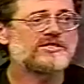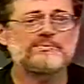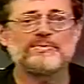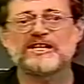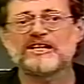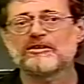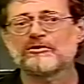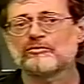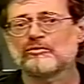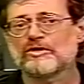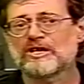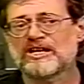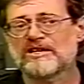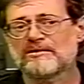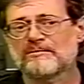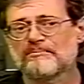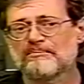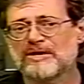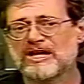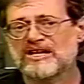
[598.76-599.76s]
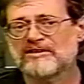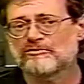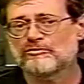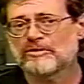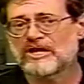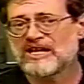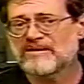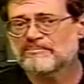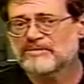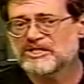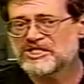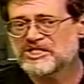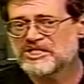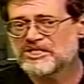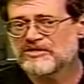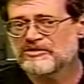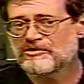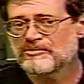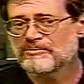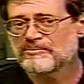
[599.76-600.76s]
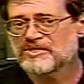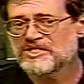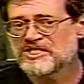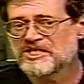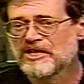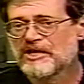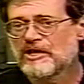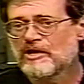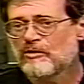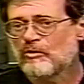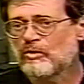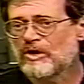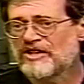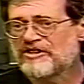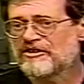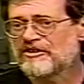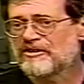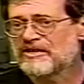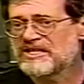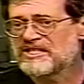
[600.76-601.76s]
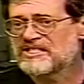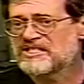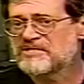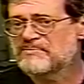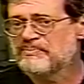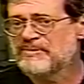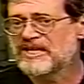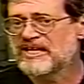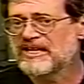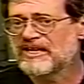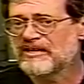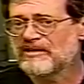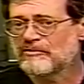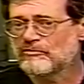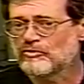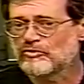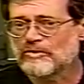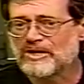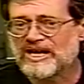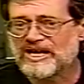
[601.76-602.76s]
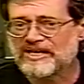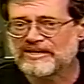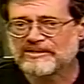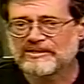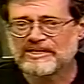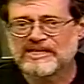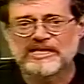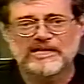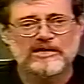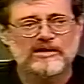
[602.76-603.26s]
it's being run by ribosomes, whether it's being run